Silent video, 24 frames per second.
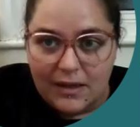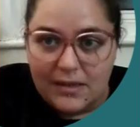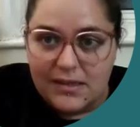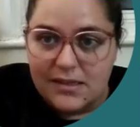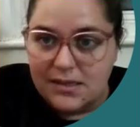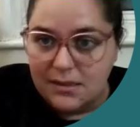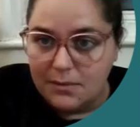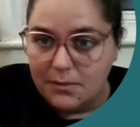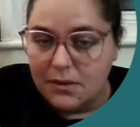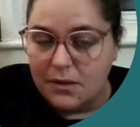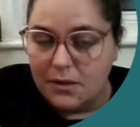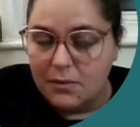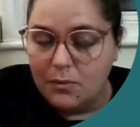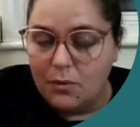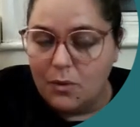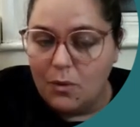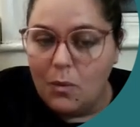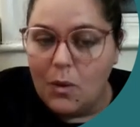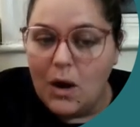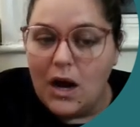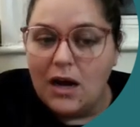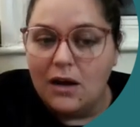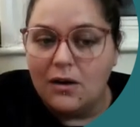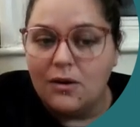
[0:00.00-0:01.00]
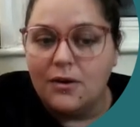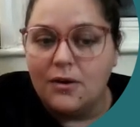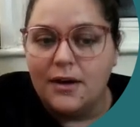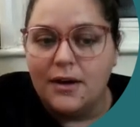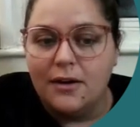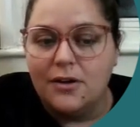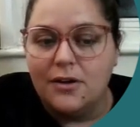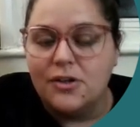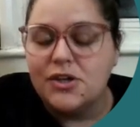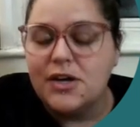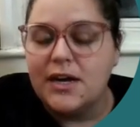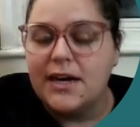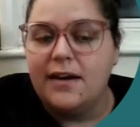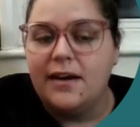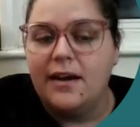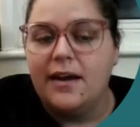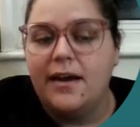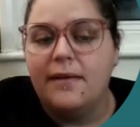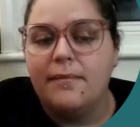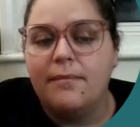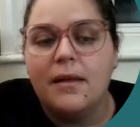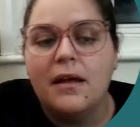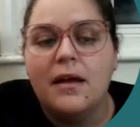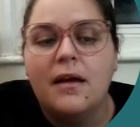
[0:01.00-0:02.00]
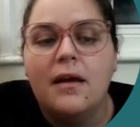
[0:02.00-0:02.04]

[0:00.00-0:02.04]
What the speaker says: It's something that we'll work on in our training.